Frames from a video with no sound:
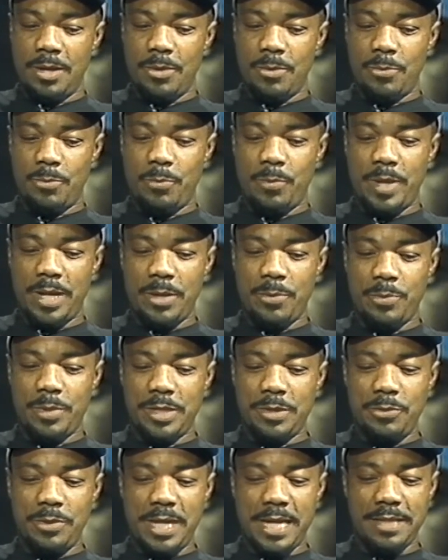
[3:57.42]
Well, we
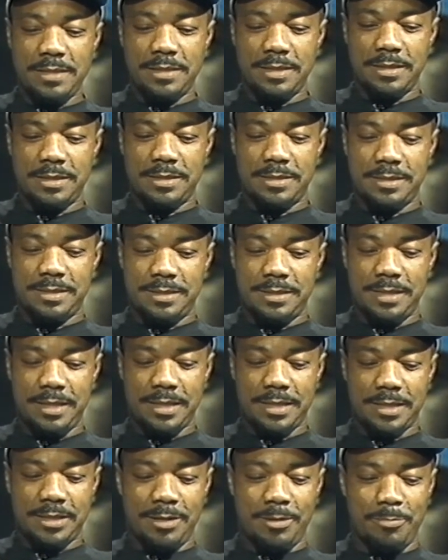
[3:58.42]
don't like to
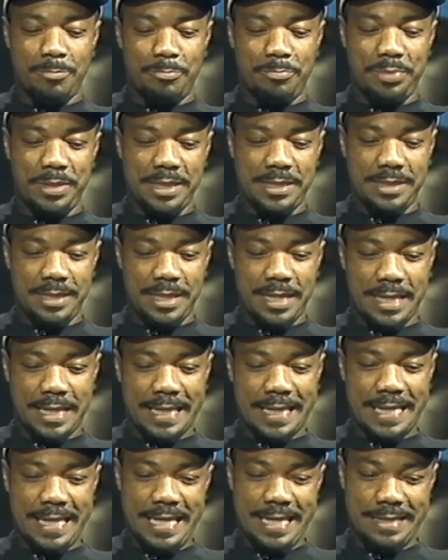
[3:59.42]
say competing
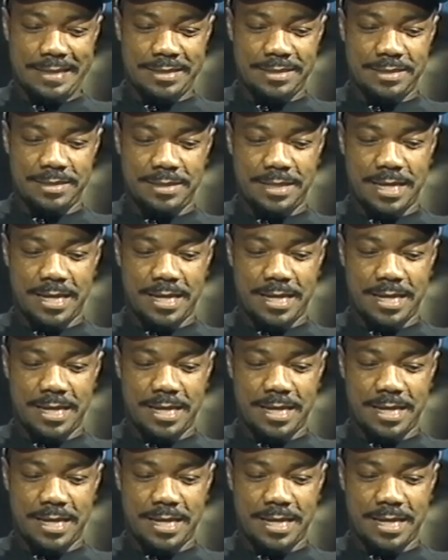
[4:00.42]
against.